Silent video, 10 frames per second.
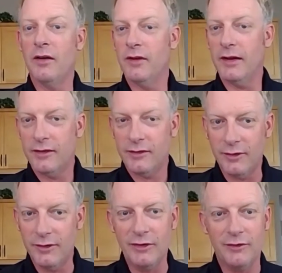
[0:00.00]

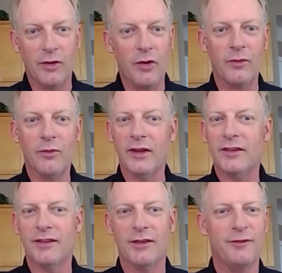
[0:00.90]
registering your drone,
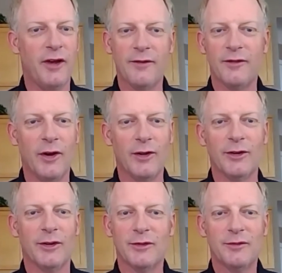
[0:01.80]
which is a
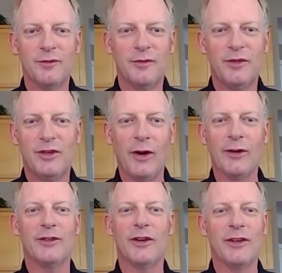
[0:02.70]
$5
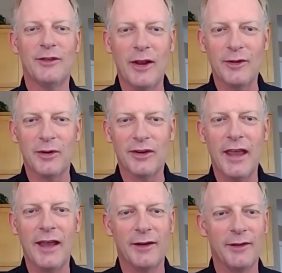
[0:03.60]
charge on Transport
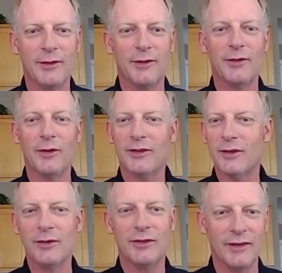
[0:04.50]
Canada. So there's no
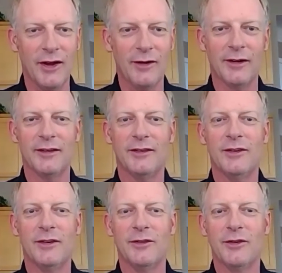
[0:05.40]
excuse to not
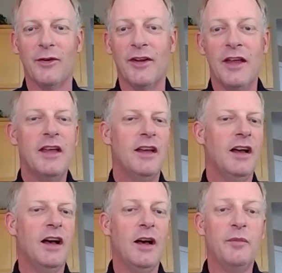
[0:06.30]
register your drone.
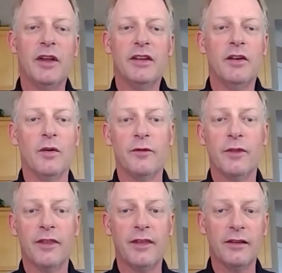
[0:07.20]
But
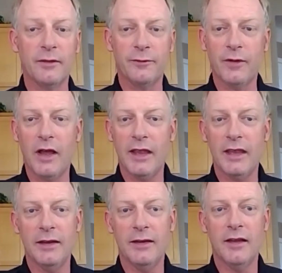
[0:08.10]
the things of
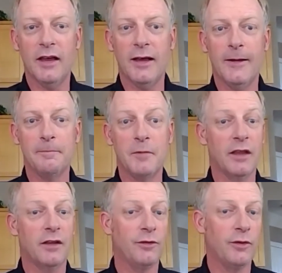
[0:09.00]
flying
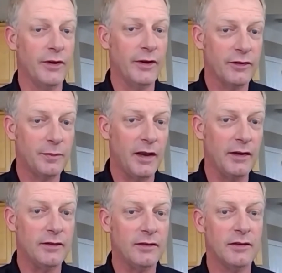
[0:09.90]
in controlled
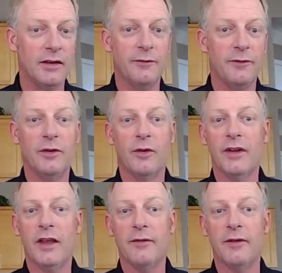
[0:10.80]
airspace, if you
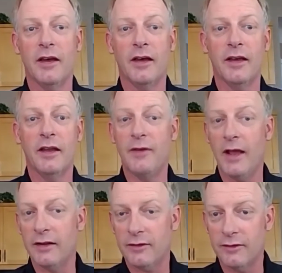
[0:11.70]
don't have an
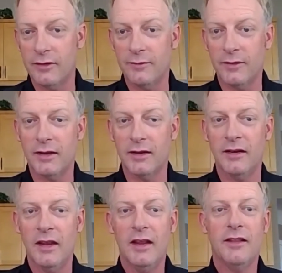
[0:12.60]
advanced certificate,
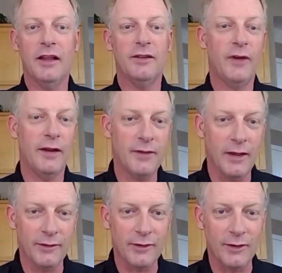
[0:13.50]
that's
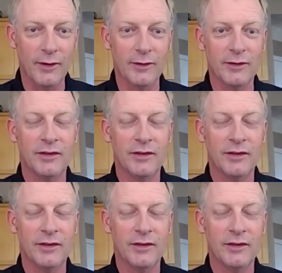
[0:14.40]
$5,000.